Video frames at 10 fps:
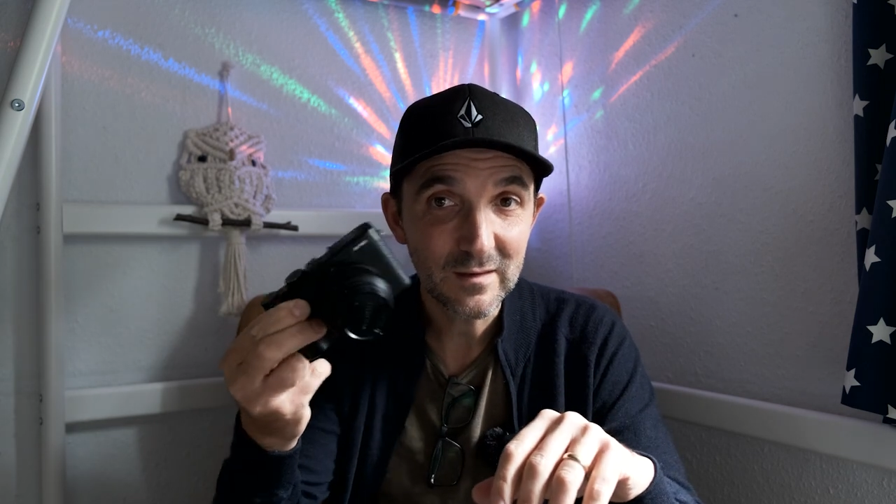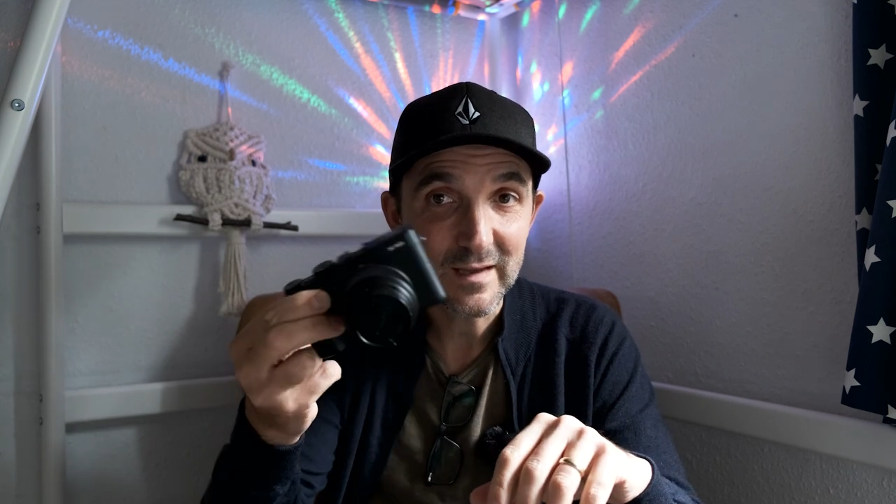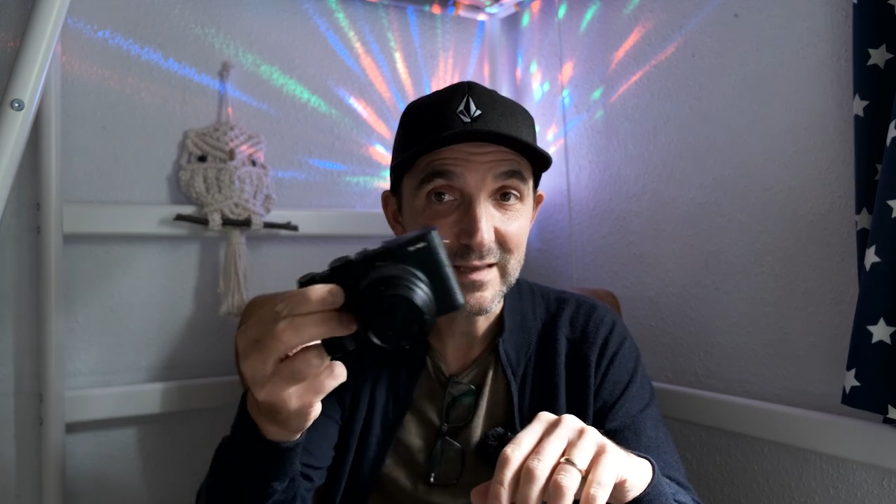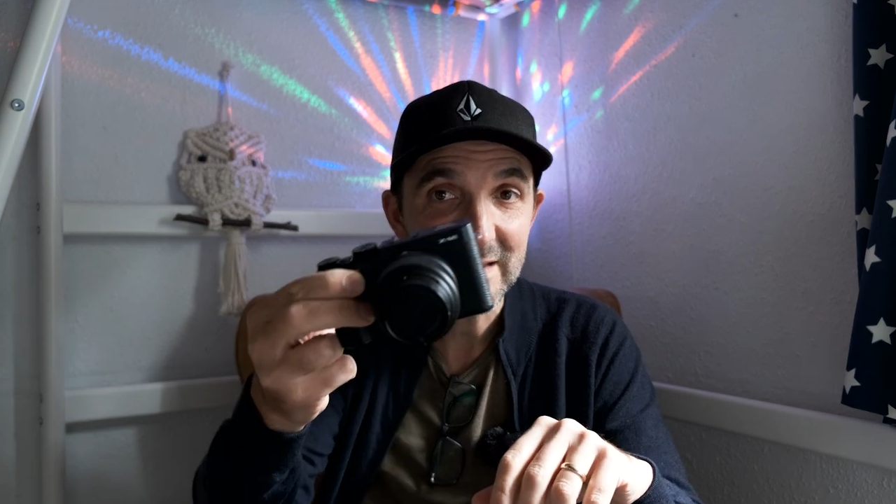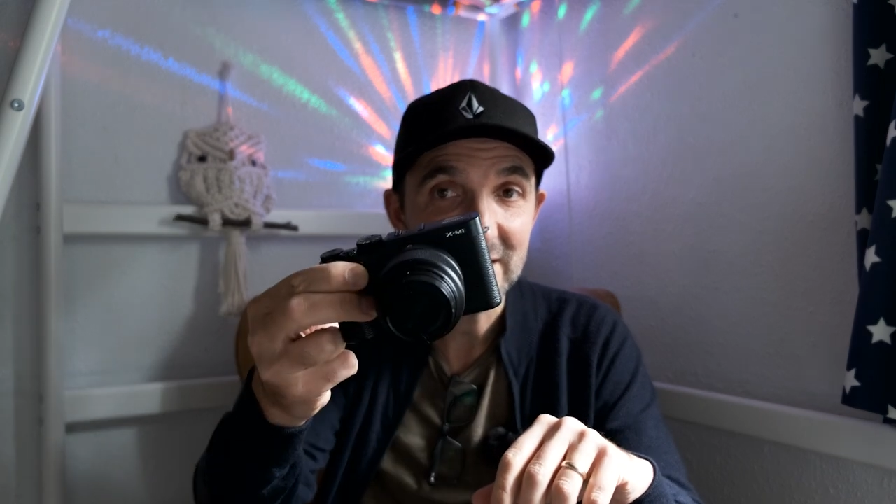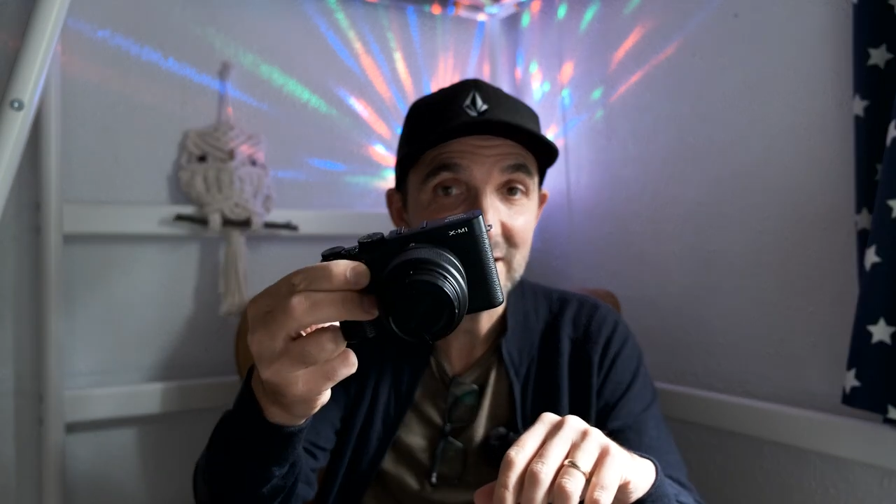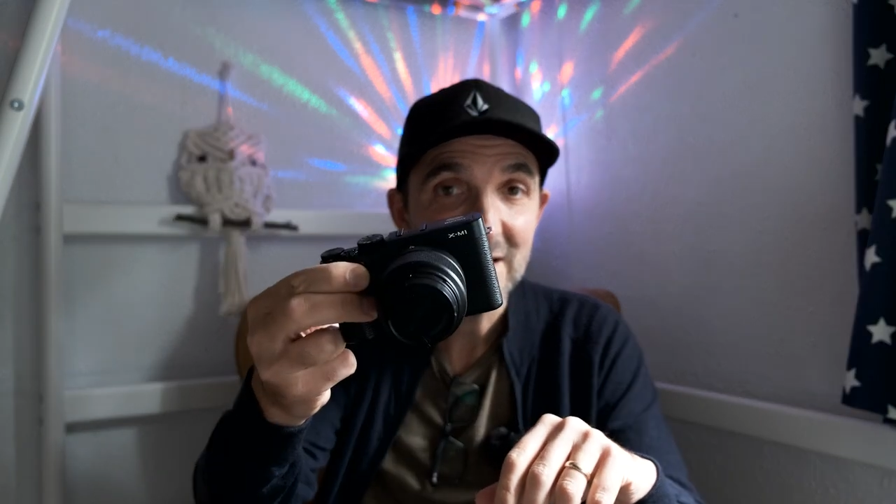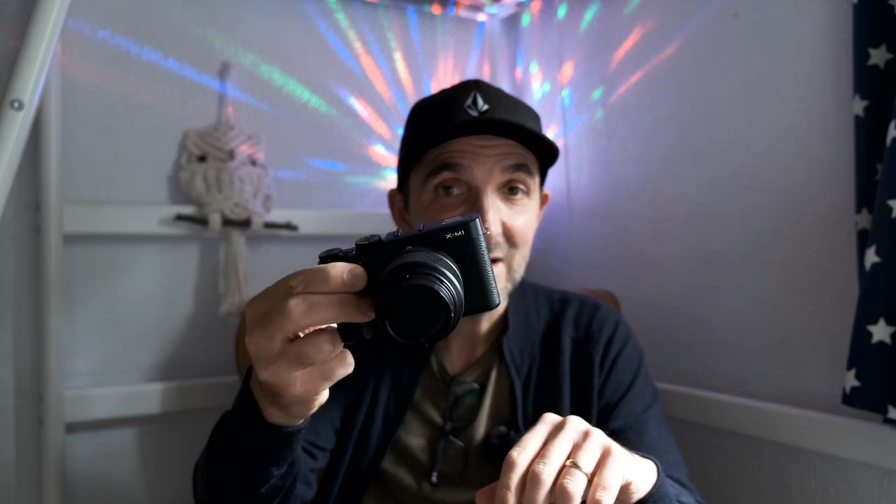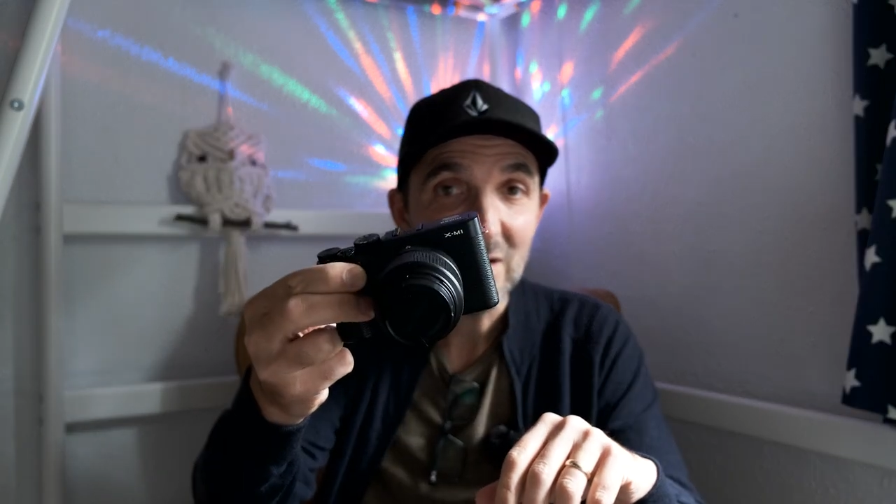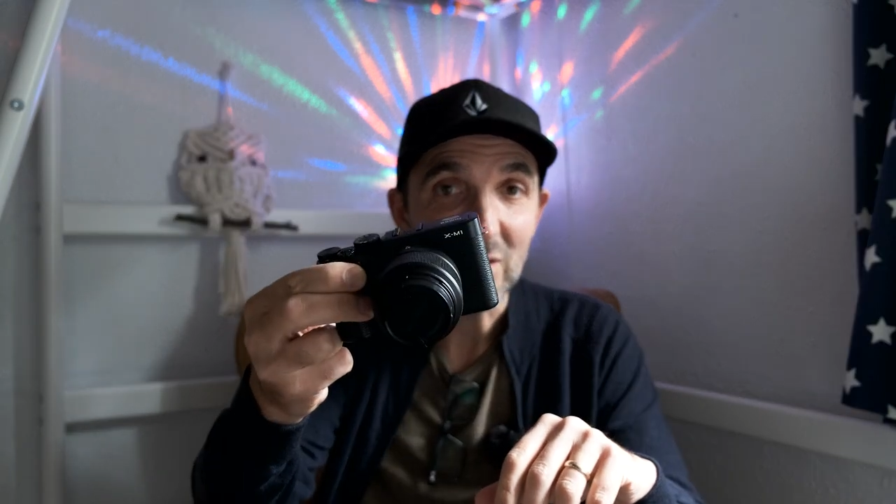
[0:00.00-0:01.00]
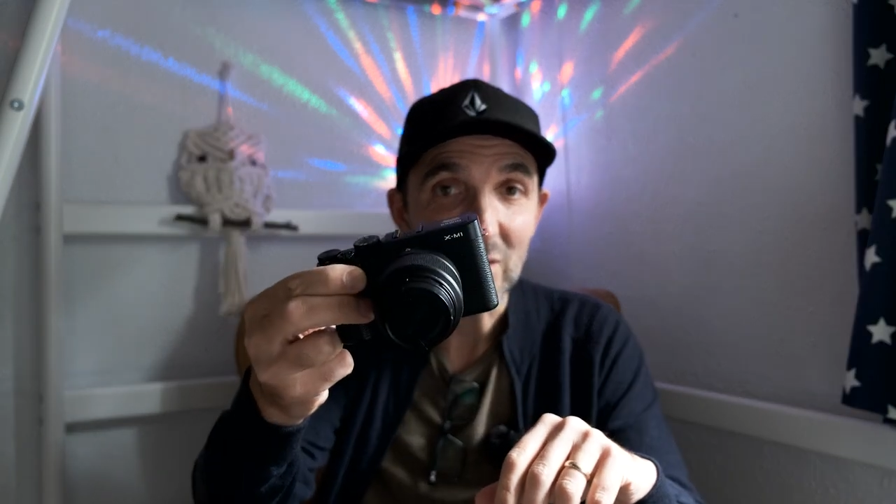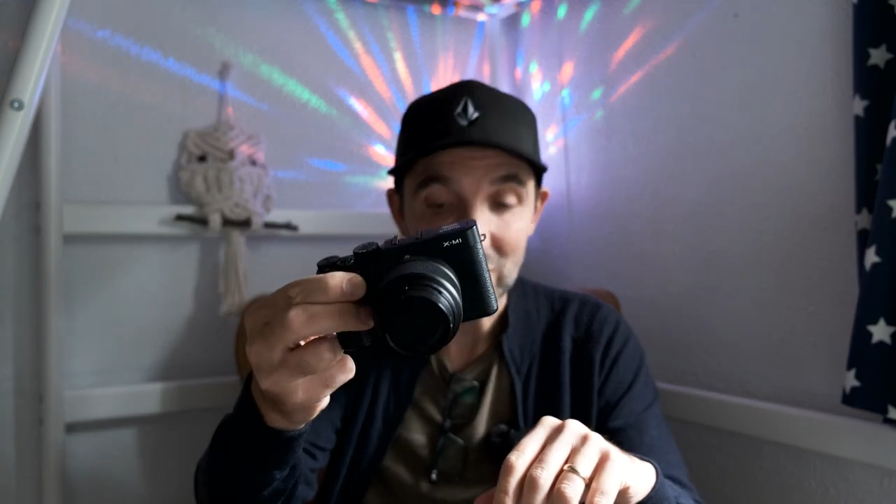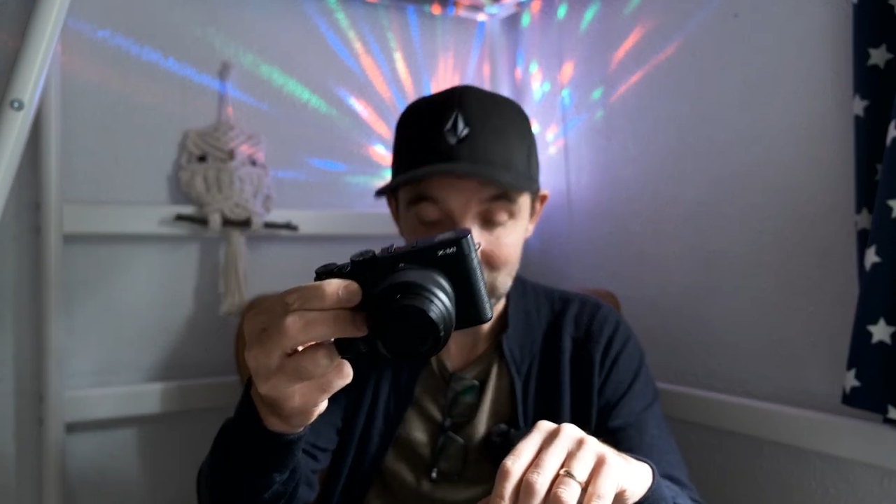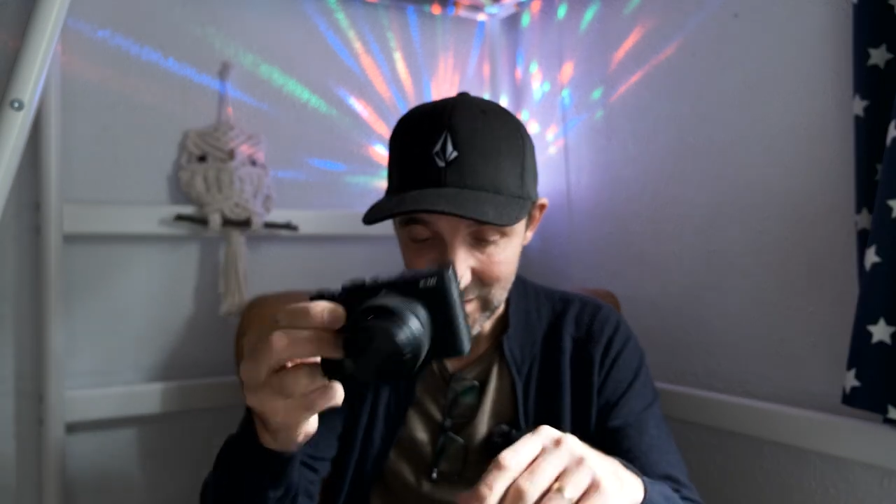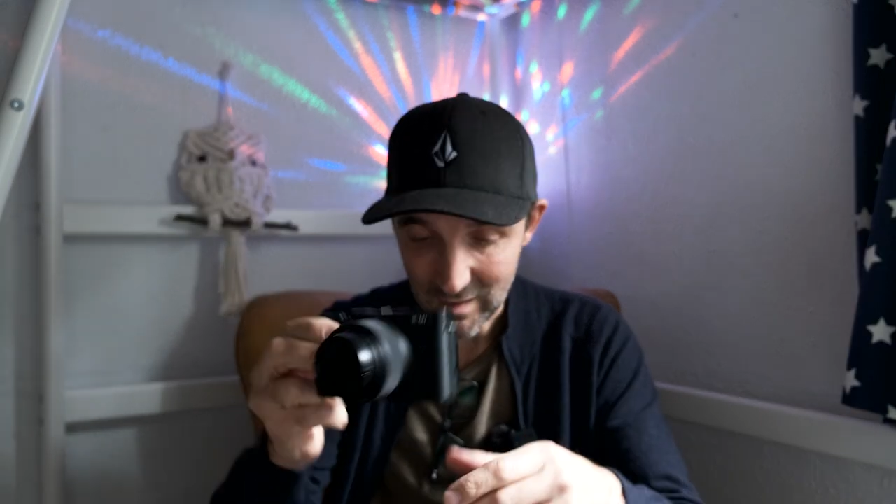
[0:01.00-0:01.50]
like here,
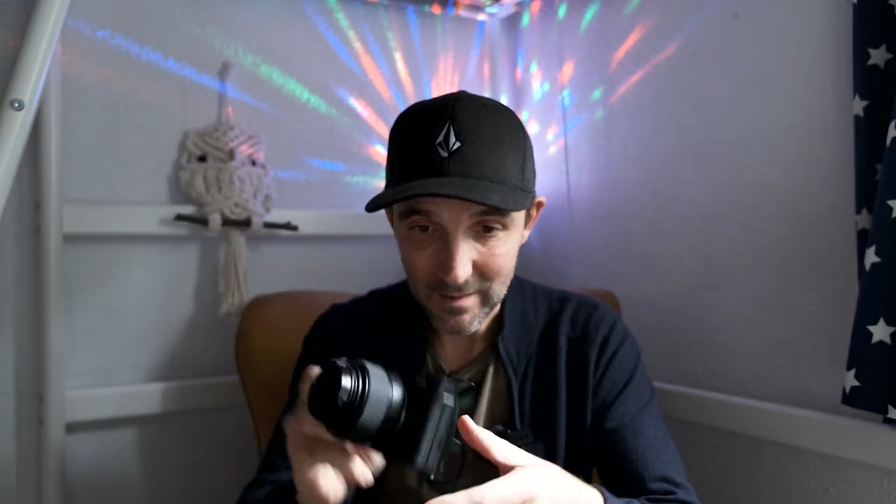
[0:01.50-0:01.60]
or